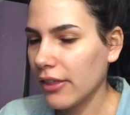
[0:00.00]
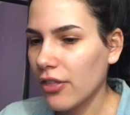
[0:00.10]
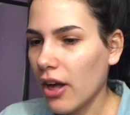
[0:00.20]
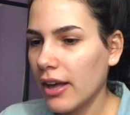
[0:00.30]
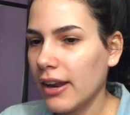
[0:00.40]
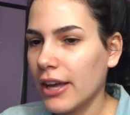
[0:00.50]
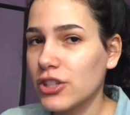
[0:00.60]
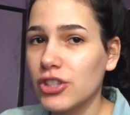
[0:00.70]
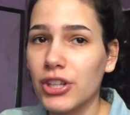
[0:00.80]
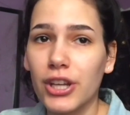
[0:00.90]
I thought I
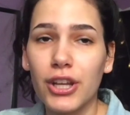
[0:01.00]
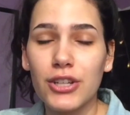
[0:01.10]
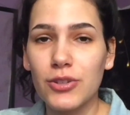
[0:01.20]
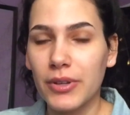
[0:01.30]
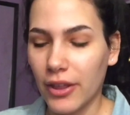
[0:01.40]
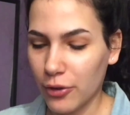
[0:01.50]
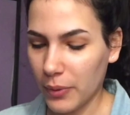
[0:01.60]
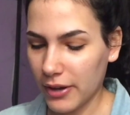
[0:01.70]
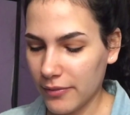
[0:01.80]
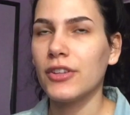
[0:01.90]
should do another
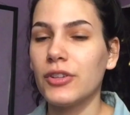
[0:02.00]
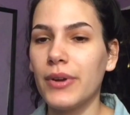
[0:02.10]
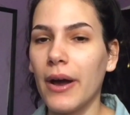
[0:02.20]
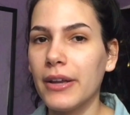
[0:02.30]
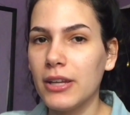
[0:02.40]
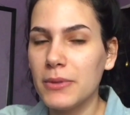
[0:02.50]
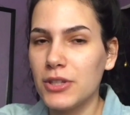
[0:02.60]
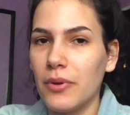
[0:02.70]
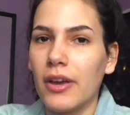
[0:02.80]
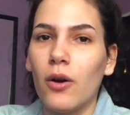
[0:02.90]
one. So now I'm gonna be
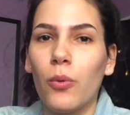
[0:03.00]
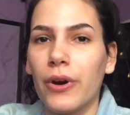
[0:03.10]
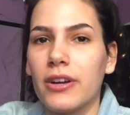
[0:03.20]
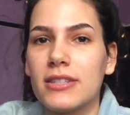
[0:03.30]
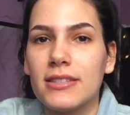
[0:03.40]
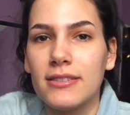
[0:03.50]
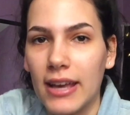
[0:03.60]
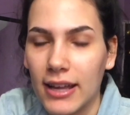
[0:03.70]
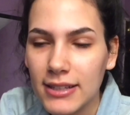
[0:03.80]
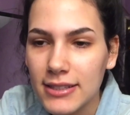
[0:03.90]
doing Aurora's
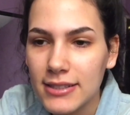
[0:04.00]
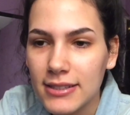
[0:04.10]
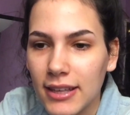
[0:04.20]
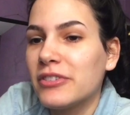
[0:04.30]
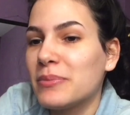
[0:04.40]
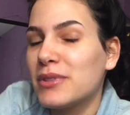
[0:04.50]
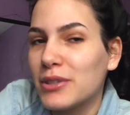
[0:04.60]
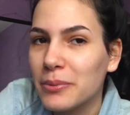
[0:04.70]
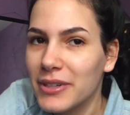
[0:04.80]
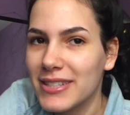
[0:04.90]
dance, which I'm
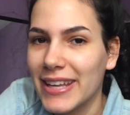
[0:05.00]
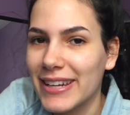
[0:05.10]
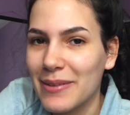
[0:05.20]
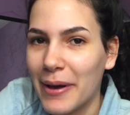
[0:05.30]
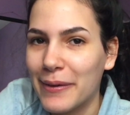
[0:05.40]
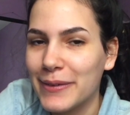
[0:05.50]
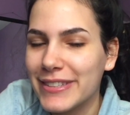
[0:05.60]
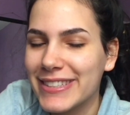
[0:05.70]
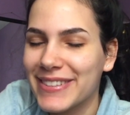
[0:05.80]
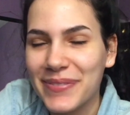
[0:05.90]
super excited
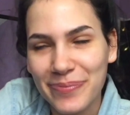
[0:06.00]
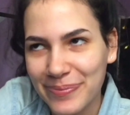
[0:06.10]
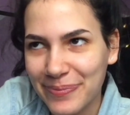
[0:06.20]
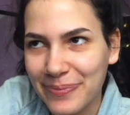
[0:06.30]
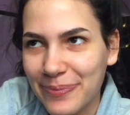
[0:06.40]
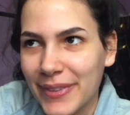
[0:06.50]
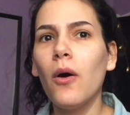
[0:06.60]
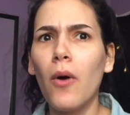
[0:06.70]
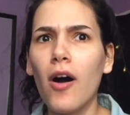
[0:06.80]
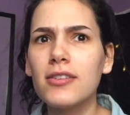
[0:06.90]
about.
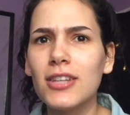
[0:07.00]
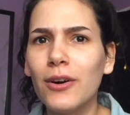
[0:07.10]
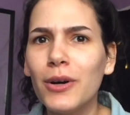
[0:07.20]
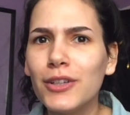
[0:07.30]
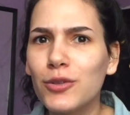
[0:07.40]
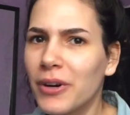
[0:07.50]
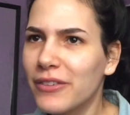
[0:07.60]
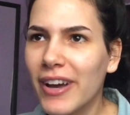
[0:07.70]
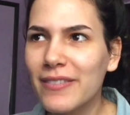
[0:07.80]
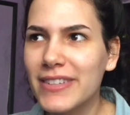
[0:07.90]
Oh, also
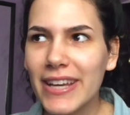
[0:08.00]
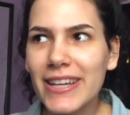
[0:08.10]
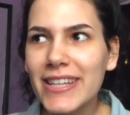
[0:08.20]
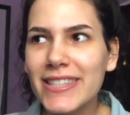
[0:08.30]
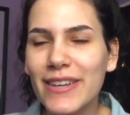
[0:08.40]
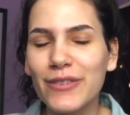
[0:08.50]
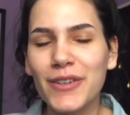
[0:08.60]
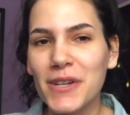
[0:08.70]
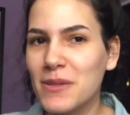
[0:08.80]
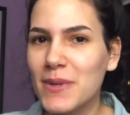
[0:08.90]
25 days of
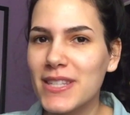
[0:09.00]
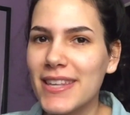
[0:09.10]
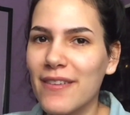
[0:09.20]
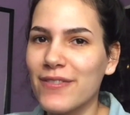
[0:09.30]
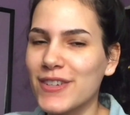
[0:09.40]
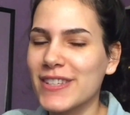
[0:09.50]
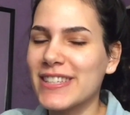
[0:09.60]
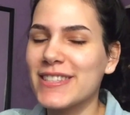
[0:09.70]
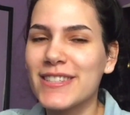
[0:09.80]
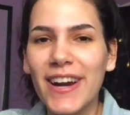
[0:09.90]
Christmas
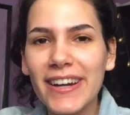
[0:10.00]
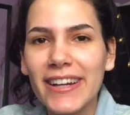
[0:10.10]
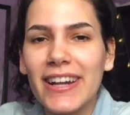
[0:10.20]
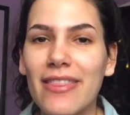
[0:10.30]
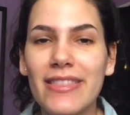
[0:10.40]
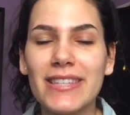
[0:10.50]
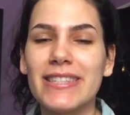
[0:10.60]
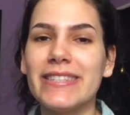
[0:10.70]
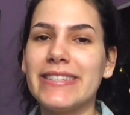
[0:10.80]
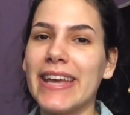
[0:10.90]
officially started and
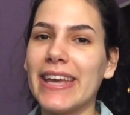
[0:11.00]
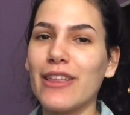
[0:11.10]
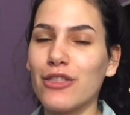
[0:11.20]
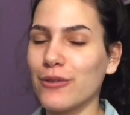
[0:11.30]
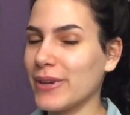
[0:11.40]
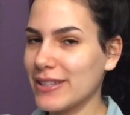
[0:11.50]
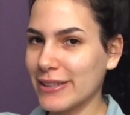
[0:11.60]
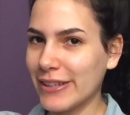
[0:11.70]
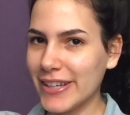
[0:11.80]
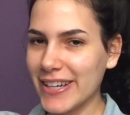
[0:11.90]
this is day
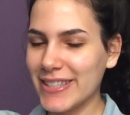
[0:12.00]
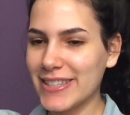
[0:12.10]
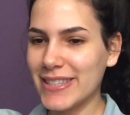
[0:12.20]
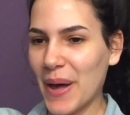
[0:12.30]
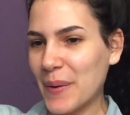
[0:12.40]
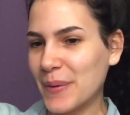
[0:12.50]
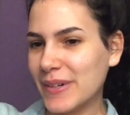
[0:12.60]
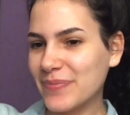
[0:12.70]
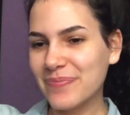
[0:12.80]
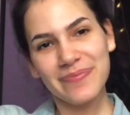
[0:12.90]
3's look.
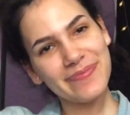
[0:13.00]
So